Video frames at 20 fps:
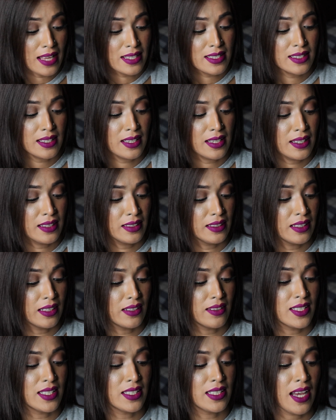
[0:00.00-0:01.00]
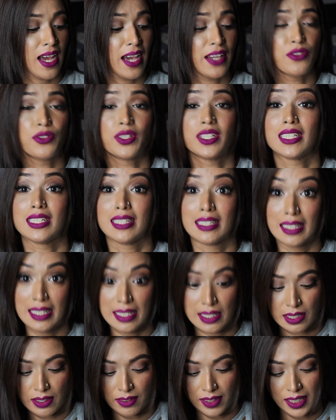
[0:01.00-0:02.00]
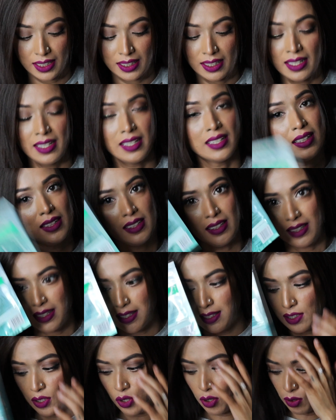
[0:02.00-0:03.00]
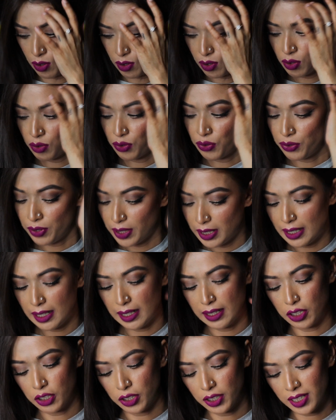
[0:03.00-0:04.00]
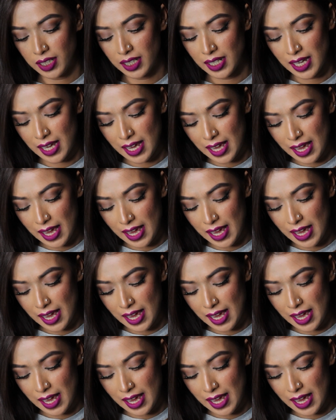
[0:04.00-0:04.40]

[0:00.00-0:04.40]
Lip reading: acid, there is hydrating glycerin. This is also really good.